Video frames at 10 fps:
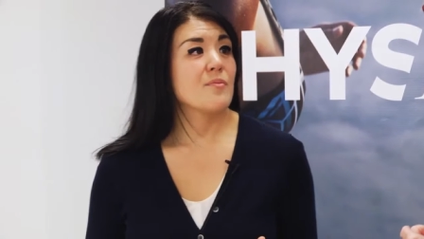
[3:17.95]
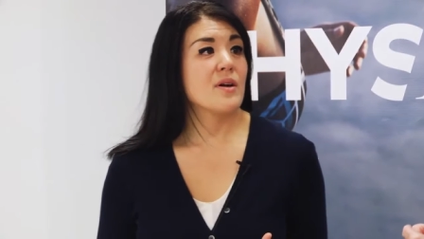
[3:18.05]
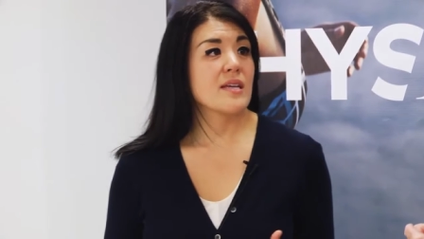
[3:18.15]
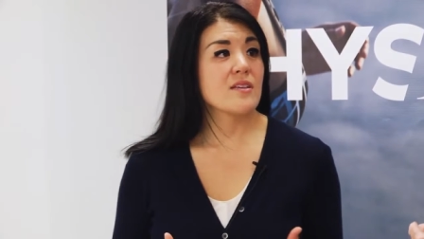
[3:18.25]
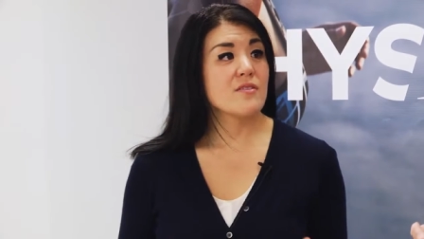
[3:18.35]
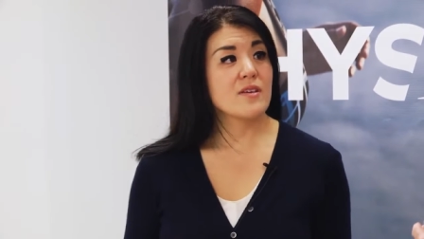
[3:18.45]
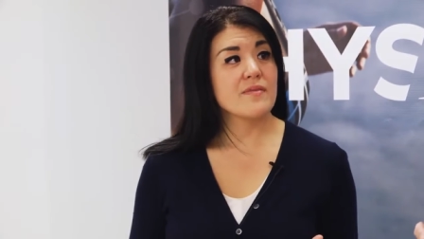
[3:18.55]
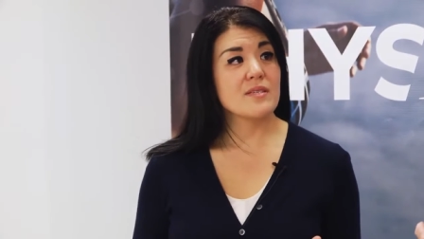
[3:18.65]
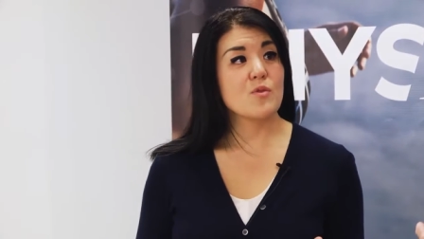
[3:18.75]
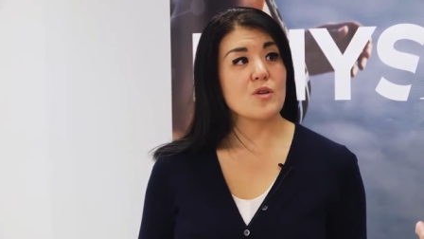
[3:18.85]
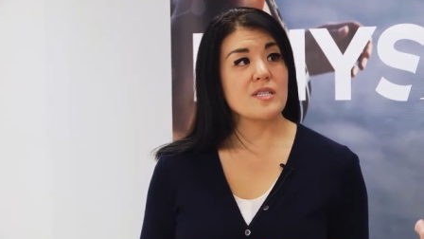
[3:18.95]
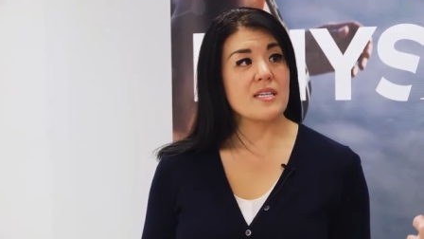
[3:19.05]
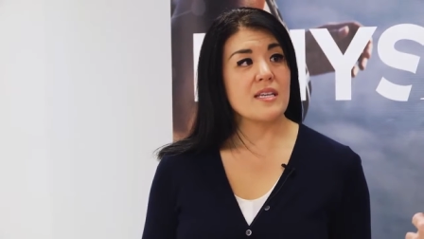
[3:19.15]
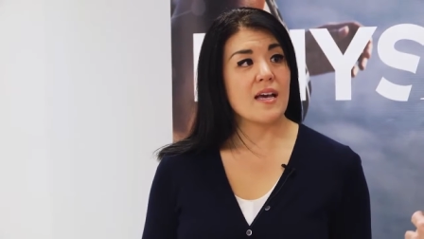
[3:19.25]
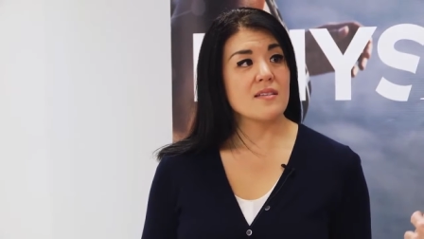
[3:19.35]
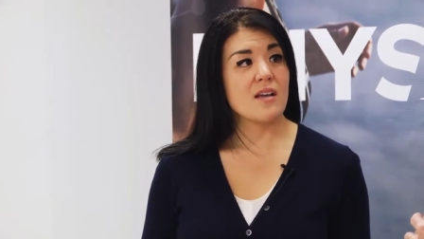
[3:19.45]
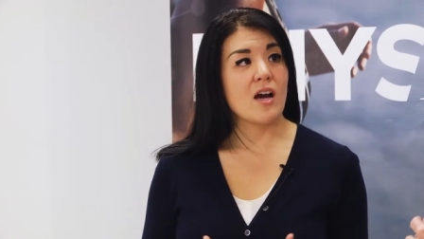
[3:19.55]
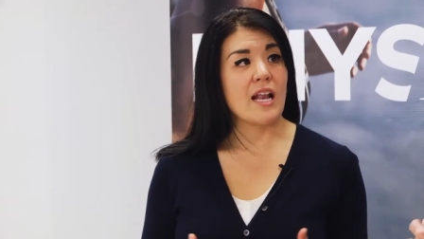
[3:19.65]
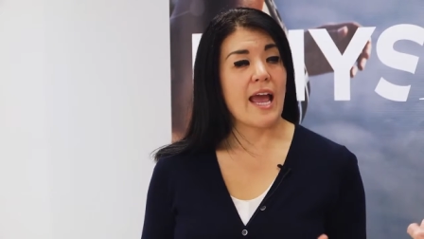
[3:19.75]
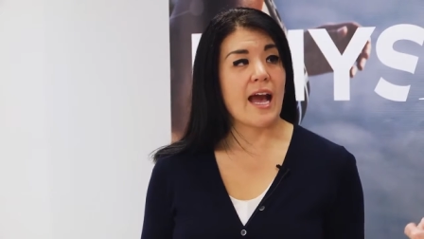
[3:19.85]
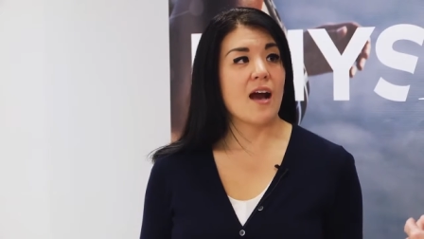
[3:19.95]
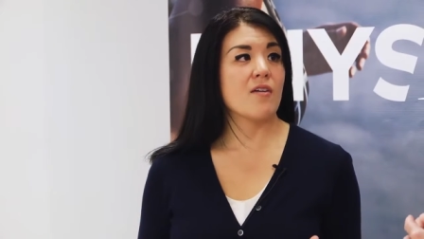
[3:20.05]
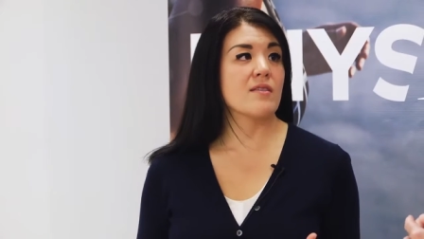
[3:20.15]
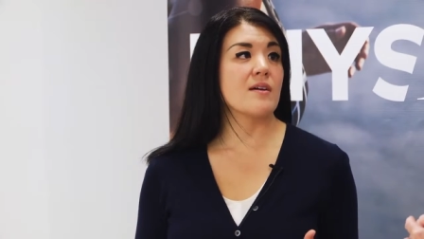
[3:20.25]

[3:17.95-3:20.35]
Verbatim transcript: But can you give us more details on how